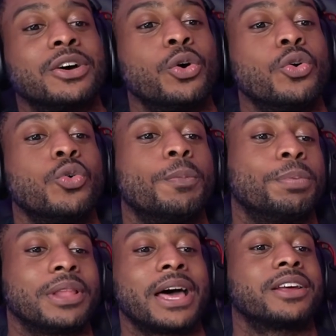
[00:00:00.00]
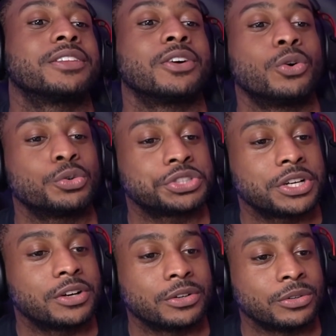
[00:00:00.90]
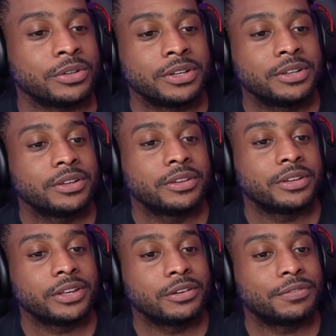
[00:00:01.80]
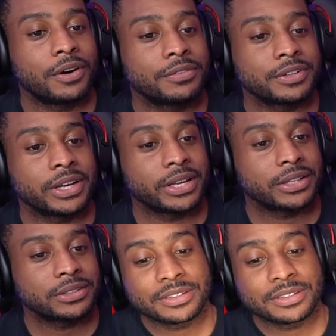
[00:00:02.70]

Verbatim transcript: whole plot of the whole show. He ain't gonna fall for that.